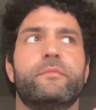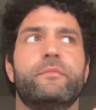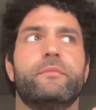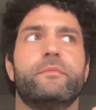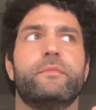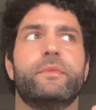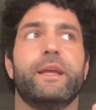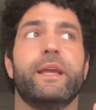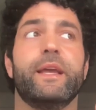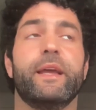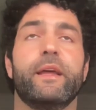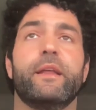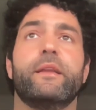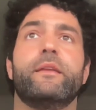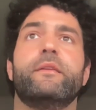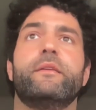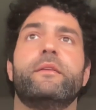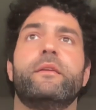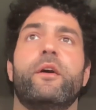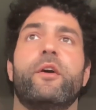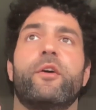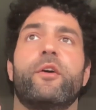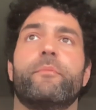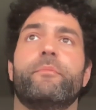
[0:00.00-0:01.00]
in
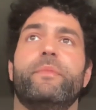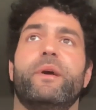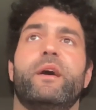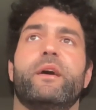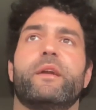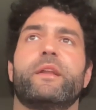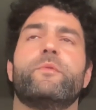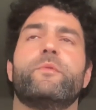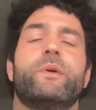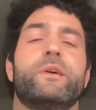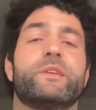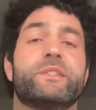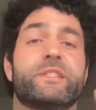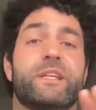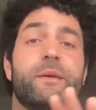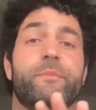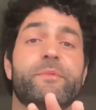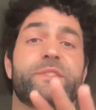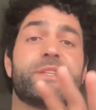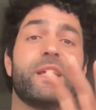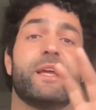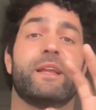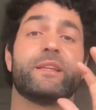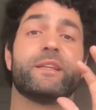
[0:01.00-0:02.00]
our body while
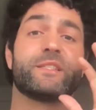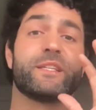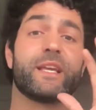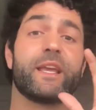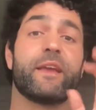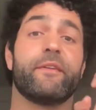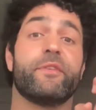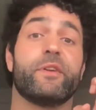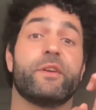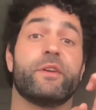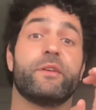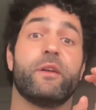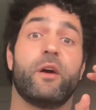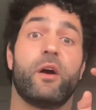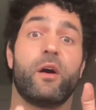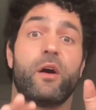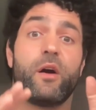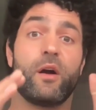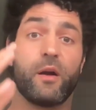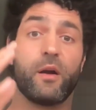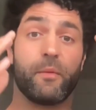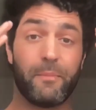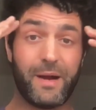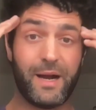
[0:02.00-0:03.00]
simultaneously giving
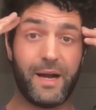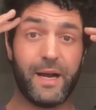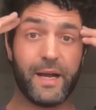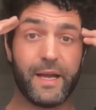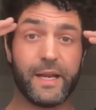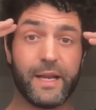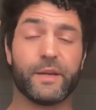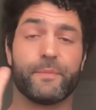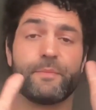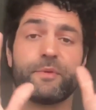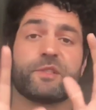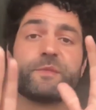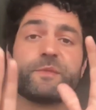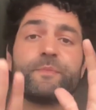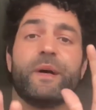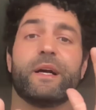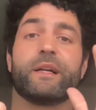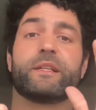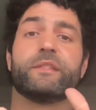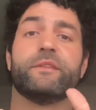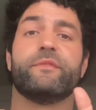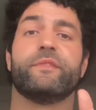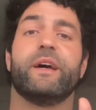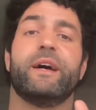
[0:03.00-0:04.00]
our mind a
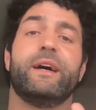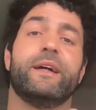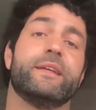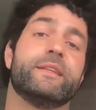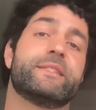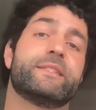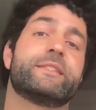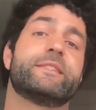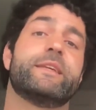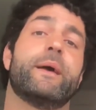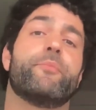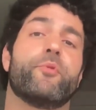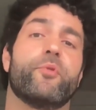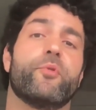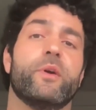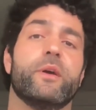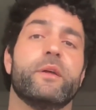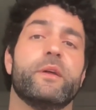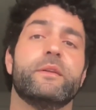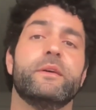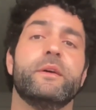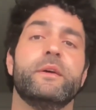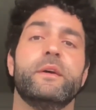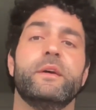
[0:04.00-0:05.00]
perspective that is
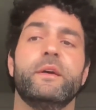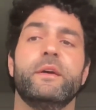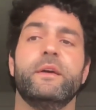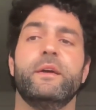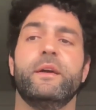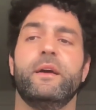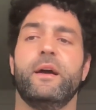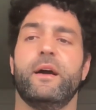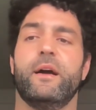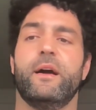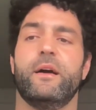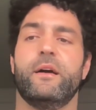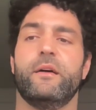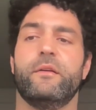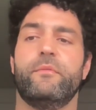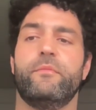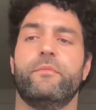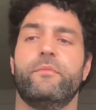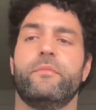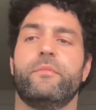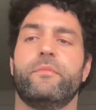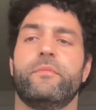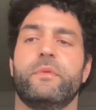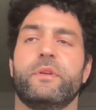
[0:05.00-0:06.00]
separate.
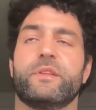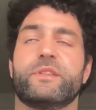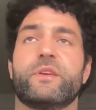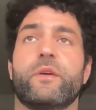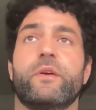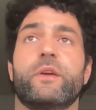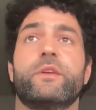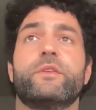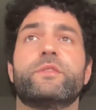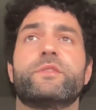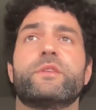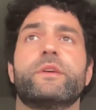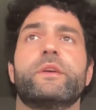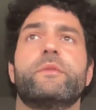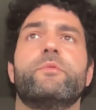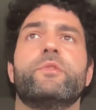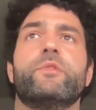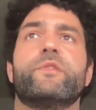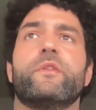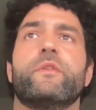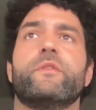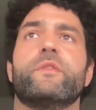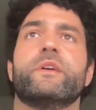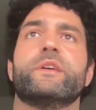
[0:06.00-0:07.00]
And so I usually will
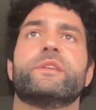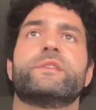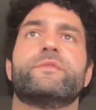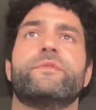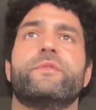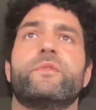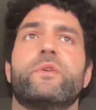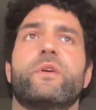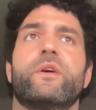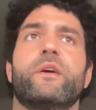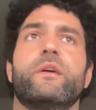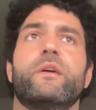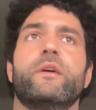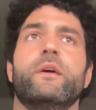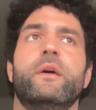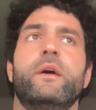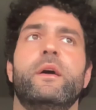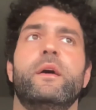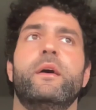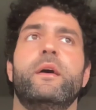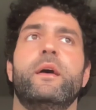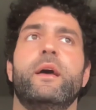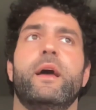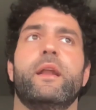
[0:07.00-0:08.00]
do this for
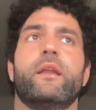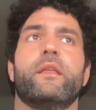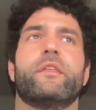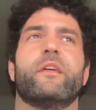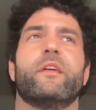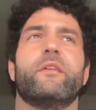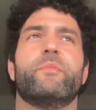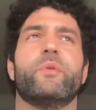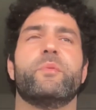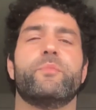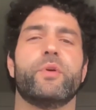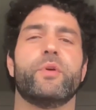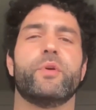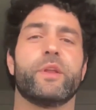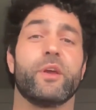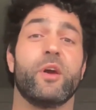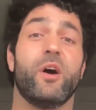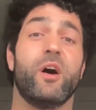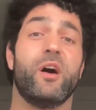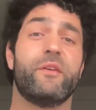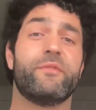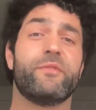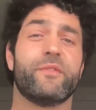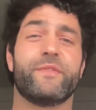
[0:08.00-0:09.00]
anything I've been putting
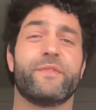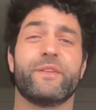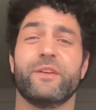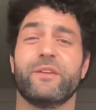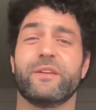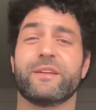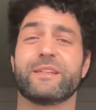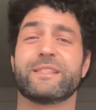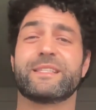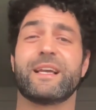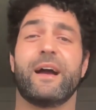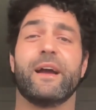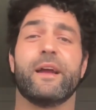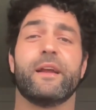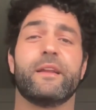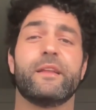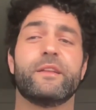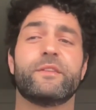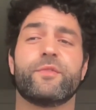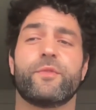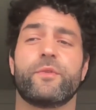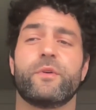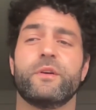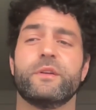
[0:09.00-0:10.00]
off or feel anxiety
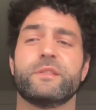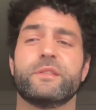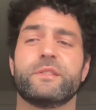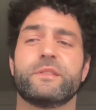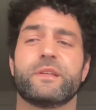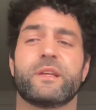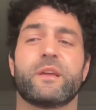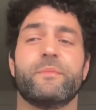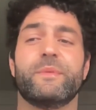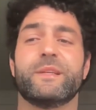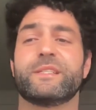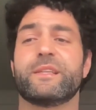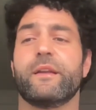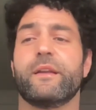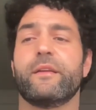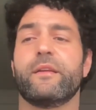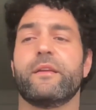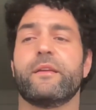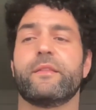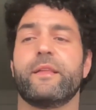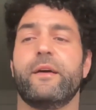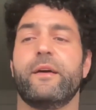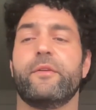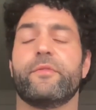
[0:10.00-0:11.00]
towards. It can be
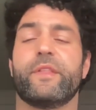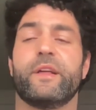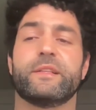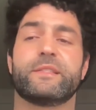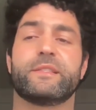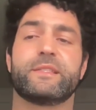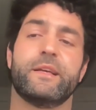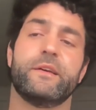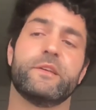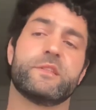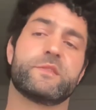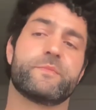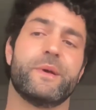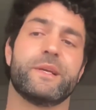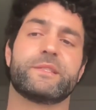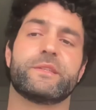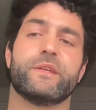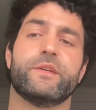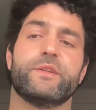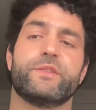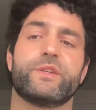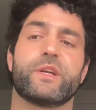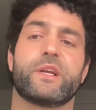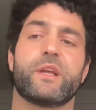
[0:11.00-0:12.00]
sending out that sales
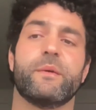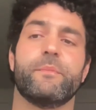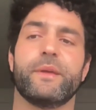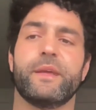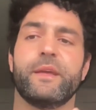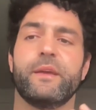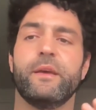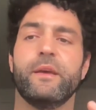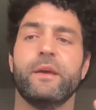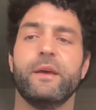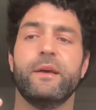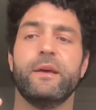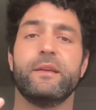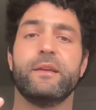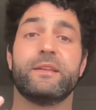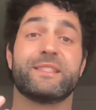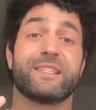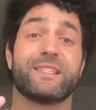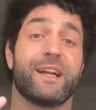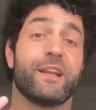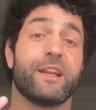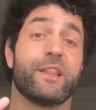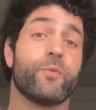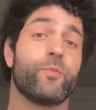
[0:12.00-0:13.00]
message. It can be
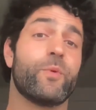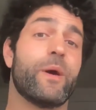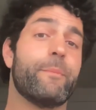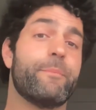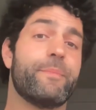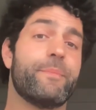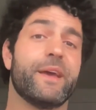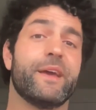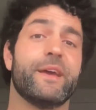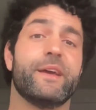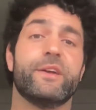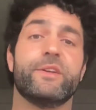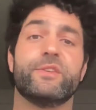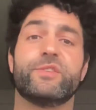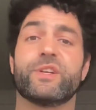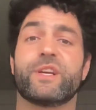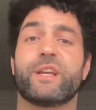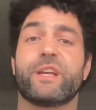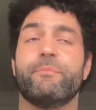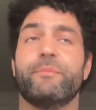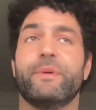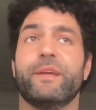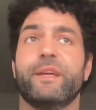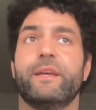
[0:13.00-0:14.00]
designing the web page. It
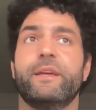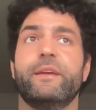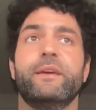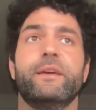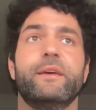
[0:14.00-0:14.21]
can be